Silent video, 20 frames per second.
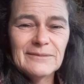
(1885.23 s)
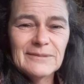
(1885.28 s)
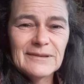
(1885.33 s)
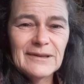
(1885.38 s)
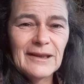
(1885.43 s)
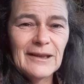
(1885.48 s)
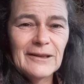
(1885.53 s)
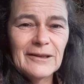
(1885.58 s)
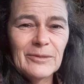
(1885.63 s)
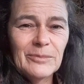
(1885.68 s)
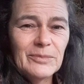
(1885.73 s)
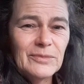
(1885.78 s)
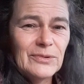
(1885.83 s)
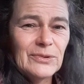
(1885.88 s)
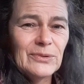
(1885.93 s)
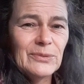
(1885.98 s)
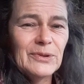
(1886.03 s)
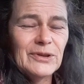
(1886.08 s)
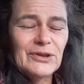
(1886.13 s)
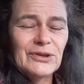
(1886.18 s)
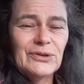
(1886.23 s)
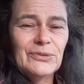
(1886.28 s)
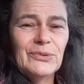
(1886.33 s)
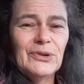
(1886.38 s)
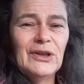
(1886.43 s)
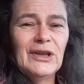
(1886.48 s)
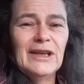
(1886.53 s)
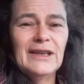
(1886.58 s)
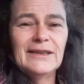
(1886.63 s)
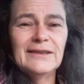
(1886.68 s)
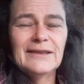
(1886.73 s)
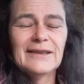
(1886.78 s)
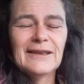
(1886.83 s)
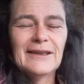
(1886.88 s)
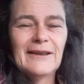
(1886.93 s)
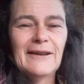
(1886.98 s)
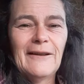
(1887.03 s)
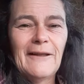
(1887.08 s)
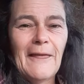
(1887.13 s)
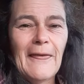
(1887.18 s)
Tell them, do what you want.
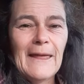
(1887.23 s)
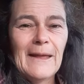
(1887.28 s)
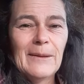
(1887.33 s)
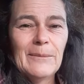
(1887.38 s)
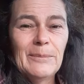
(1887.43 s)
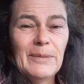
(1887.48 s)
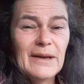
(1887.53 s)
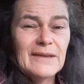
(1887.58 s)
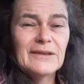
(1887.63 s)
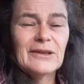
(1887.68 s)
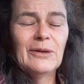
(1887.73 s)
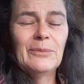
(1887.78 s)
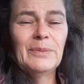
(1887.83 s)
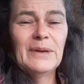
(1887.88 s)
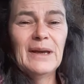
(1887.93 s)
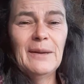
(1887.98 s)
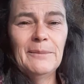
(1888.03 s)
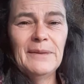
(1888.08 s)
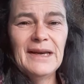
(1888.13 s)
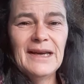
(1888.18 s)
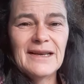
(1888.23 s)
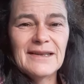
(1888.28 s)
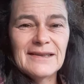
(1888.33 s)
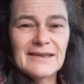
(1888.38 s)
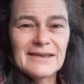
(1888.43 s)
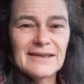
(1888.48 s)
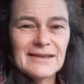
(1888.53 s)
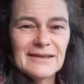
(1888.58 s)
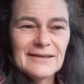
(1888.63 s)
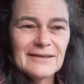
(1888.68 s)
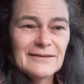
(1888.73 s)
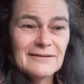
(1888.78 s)
But it's going to be a mess.